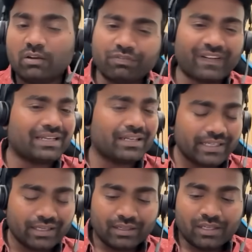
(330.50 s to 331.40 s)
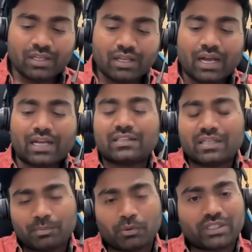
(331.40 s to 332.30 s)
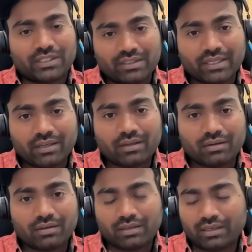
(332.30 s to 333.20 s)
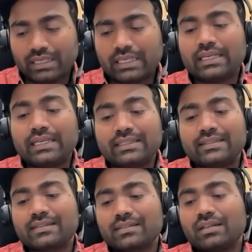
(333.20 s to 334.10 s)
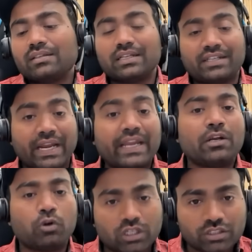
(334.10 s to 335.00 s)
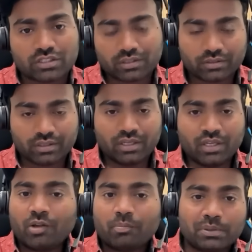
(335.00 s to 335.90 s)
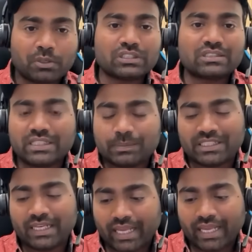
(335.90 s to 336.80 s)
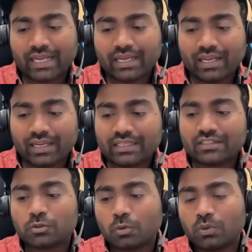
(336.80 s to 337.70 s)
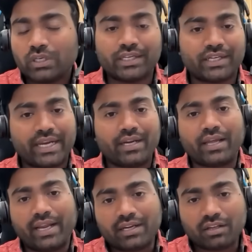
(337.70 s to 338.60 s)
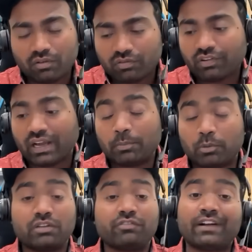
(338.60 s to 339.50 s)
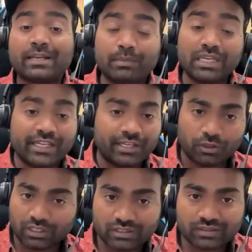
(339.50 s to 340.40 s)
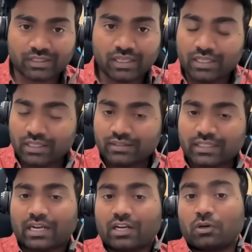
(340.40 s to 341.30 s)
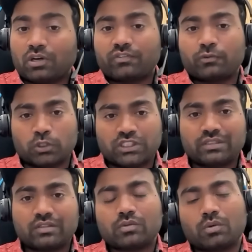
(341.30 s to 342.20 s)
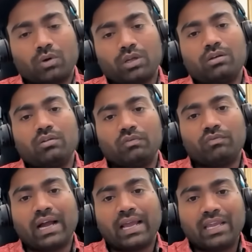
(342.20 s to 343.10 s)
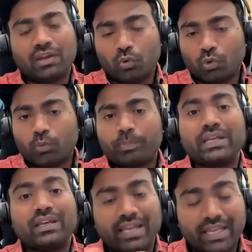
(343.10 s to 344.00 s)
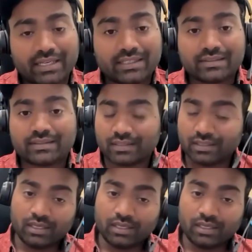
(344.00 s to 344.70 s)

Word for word: Finally, another important thing is the training cost. Because DeepSeek A I is only trained at five point five million dollars, there are a lot of questions on why OpenAI's